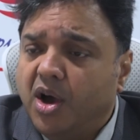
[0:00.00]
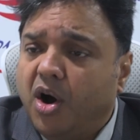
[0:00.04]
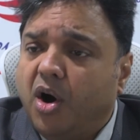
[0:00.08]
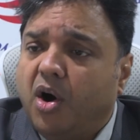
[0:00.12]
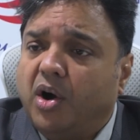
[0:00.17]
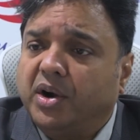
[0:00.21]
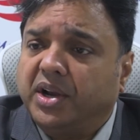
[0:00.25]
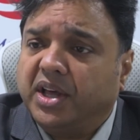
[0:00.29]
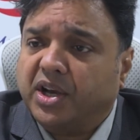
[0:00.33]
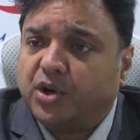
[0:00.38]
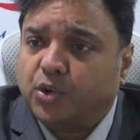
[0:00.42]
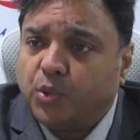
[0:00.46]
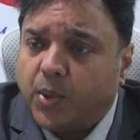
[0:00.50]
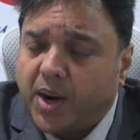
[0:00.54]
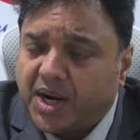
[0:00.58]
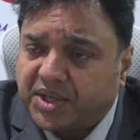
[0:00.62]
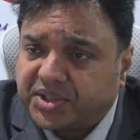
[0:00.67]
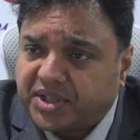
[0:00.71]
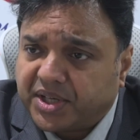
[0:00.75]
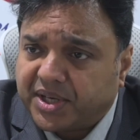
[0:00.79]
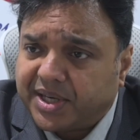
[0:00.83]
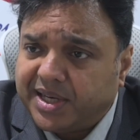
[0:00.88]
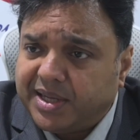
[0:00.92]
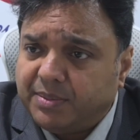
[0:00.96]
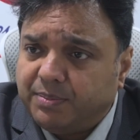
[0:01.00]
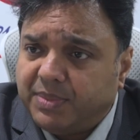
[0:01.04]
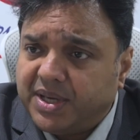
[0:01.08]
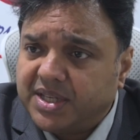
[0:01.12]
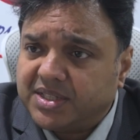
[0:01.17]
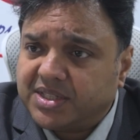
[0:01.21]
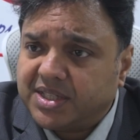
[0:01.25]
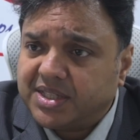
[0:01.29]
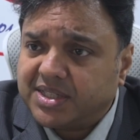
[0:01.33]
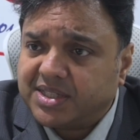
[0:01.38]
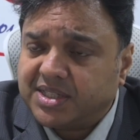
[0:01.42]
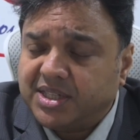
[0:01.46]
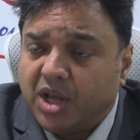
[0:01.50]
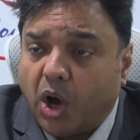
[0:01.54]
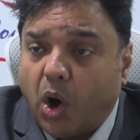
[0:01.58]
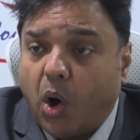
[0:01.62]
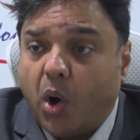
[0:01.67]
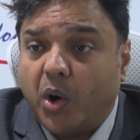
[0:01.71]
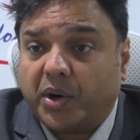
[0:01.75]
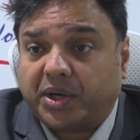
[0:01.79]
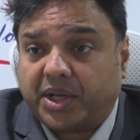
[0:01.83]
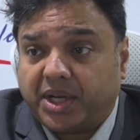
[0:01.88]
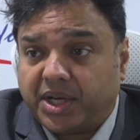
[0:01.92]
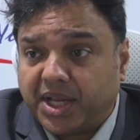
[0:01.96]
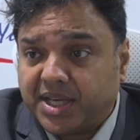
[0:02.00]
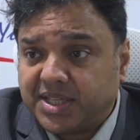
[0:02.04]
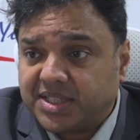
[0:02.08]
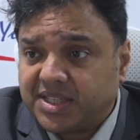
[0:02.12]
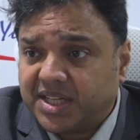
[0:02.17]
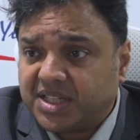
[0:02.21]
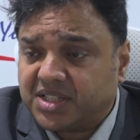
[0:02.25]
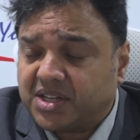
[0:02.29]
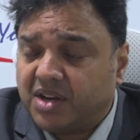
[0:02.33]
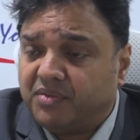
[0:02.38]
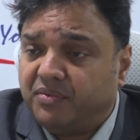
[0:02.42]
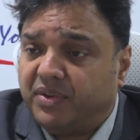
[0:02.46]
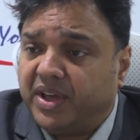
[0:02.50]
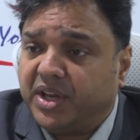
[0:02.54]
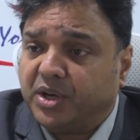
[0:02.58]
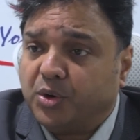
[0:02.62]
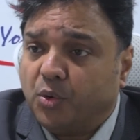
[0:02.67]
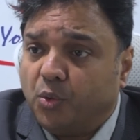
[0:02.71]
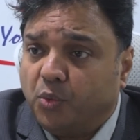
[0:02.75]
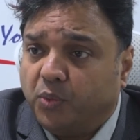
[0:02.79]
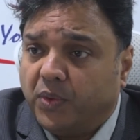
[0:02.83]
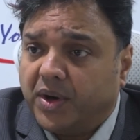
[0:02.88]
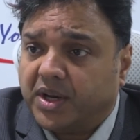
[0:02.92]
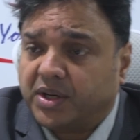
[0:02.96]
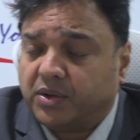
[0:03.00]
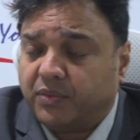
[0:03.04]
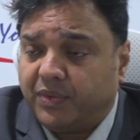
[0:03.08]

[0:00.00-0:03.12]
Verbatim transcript: On a quarterly basis, the organization where you work